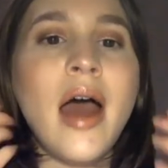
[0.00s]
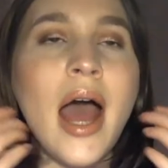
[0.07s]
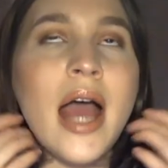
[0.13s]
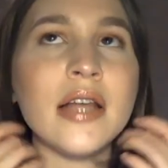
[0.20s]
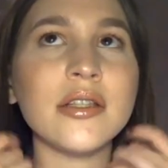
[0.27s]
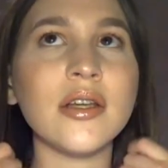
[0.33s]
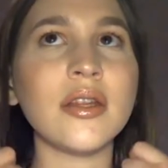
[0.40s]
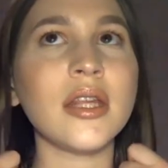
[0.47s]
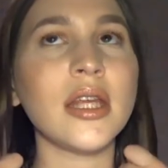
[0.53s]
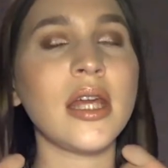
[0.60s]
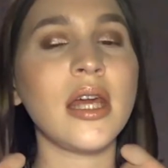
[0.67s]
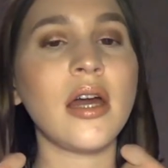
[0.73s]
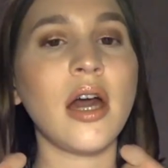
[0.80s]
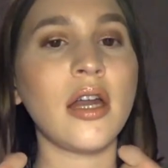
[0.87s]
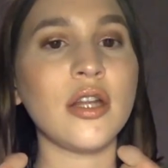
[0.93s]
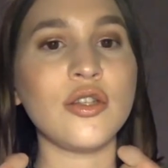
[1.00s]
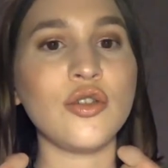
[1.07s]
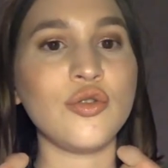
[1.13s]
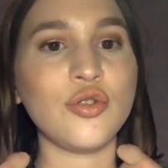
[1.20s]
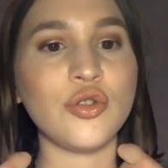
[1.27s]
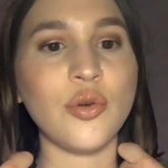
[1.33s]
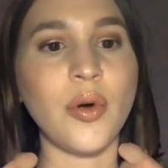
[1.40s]
I still think he cut it
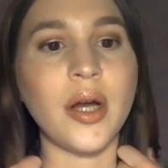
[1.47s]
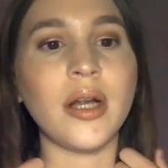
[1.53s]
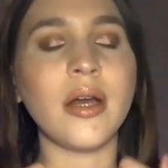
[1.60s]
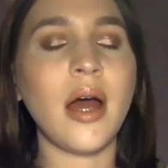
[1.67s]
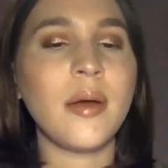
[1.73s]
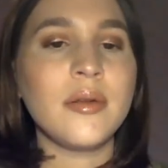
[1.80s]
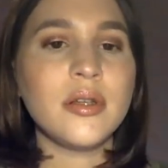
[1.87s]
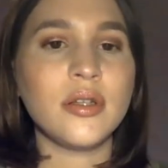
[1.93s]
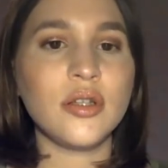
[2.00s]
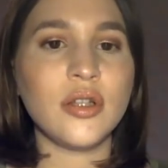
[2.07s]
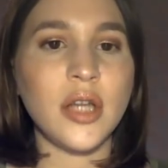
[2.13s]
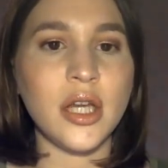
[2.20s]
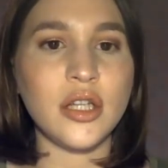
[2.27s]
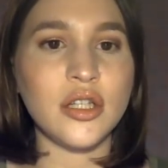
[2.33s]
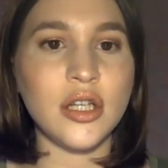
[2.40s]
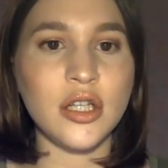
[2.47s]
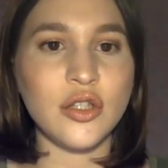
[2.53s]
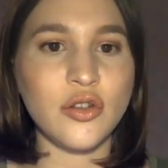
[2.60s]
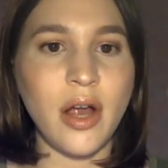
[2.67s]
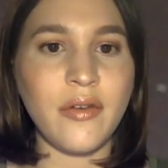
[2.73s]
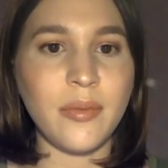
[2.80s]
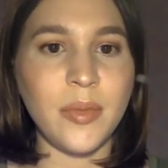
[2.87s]
too short. It's
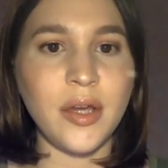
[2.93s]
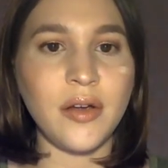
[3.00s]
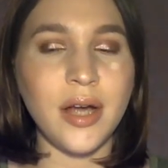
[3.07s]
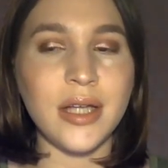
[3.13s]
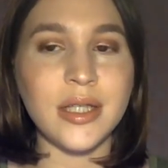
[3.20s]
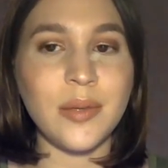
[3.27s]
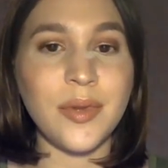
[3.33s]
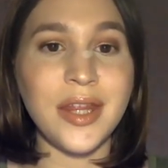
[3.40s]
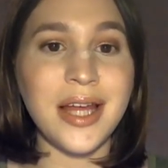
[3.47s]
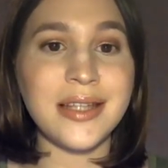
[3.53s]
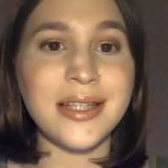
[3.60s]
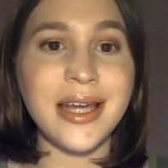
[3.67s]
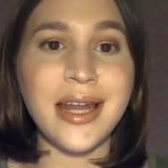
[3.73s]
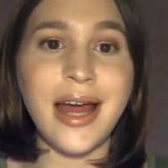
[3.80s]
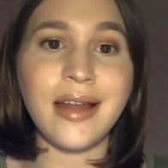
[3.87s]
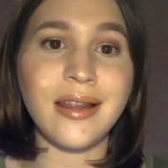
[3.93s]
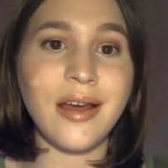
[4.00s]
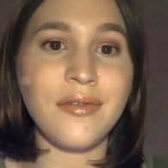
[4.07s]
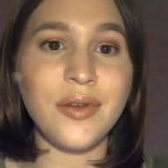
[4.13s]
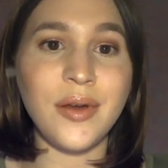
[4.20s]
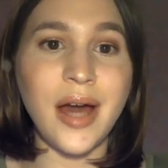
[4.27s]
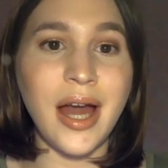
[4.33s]
driving me crazy. But that's it. I
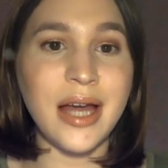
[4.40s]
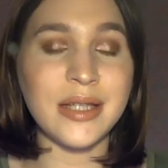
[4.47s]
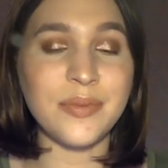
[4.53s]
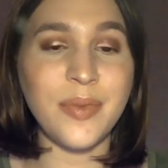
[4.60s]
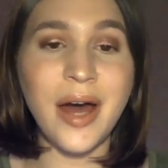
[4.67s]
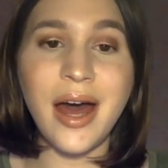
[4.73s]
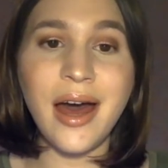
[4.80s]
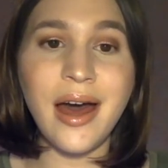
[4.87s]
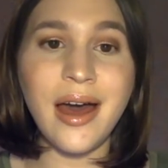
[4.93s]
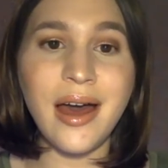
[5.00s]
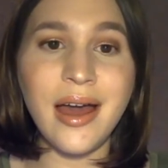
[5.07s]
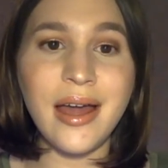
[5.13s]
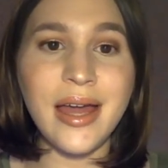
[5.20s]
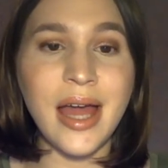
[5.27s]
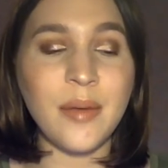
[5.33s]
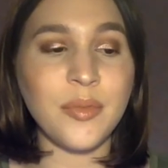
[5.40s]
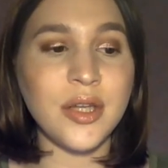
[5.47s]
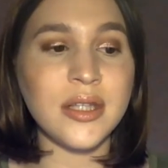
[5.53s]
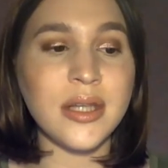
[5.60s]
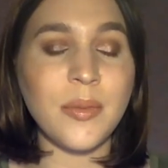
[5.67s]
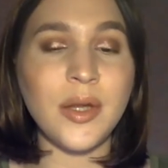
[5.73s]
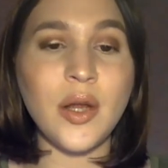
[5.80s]
love you guys. Bye. And
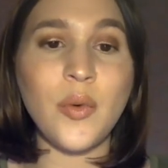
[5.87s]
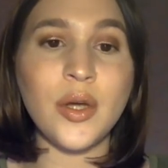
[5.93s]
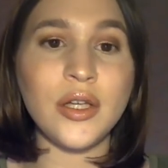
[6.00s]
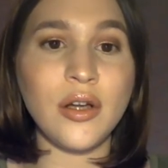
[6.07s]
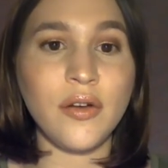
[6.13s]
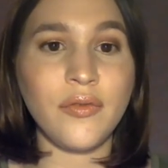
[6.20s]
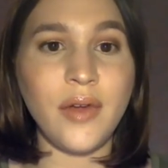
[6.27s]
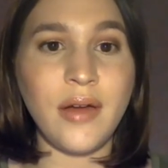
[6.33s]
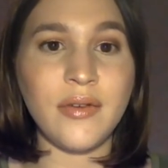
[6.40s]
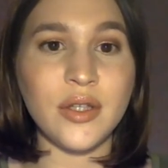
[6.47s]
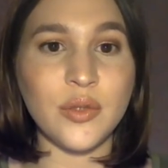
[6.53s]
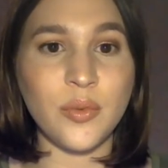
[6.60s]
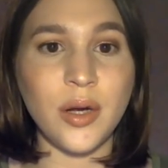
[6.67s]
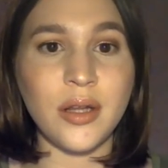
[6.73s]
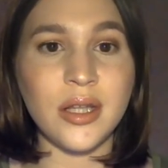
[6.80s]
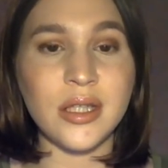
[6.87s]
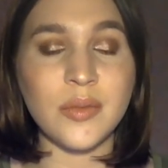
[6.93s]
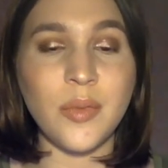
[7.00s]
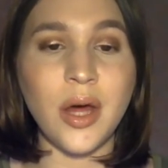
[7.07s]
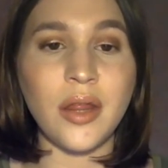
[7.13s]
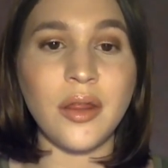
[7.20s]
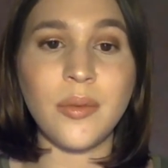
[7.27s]
please let me know what your favorites were this
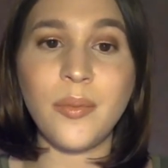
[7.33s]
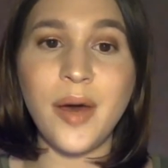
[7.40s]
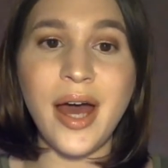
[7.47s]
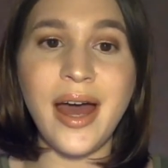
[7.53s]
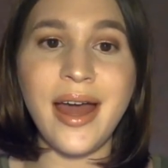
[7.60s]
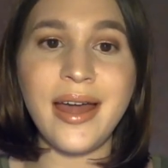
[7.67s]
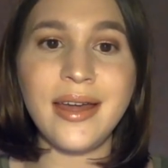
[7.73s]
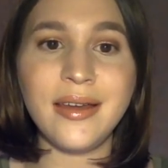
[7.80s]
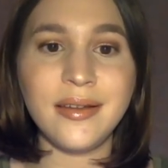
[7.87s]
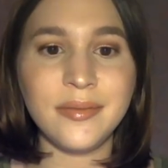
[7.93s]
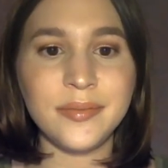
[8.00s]
month. Bye.